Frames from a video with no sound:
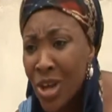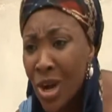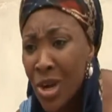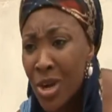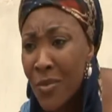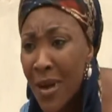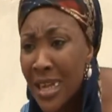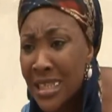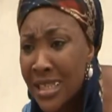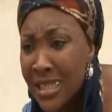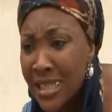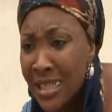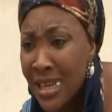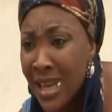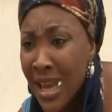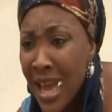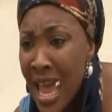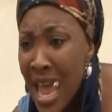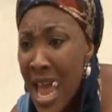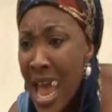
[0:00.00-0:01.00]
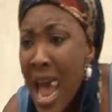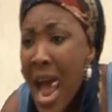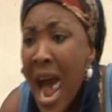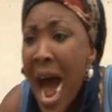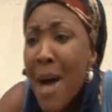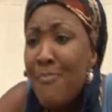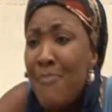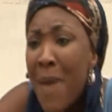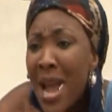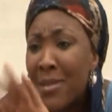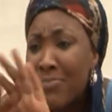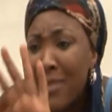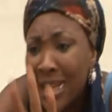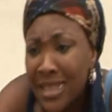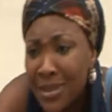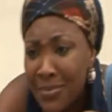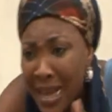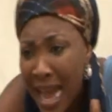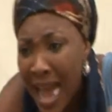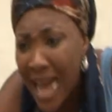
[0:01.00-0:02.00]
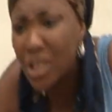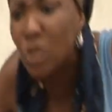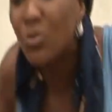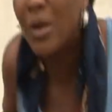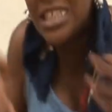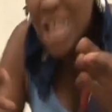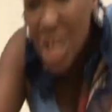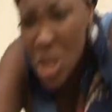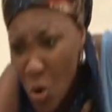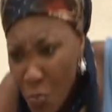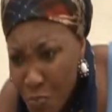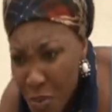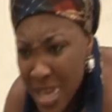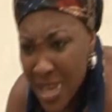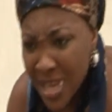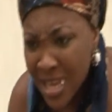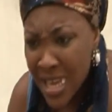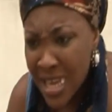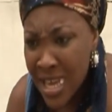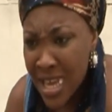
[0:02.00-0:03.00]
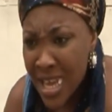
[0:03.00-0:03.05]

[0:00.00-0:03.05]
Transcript: Jungle waiting. I beg, now make I ask, where can you be?